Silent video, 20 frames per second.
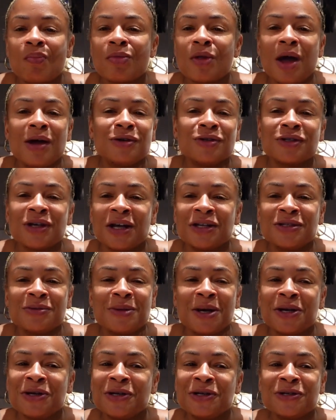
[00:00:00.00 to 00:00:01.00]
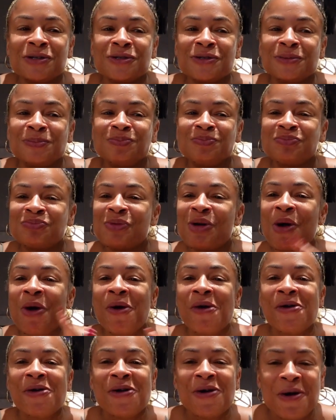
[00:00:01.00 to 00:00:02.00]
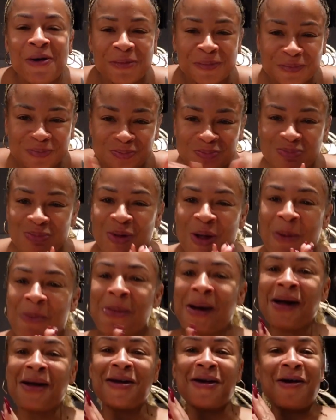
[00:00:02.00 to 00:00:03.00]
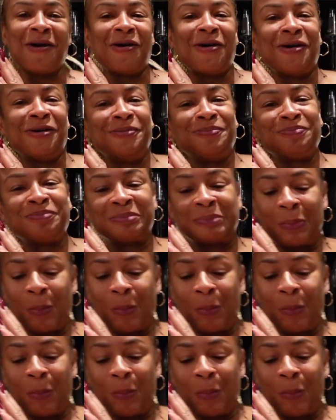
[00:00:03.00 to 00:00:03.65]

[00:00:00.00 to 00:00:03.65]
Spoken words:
I just got some ideas. Bye, y'all.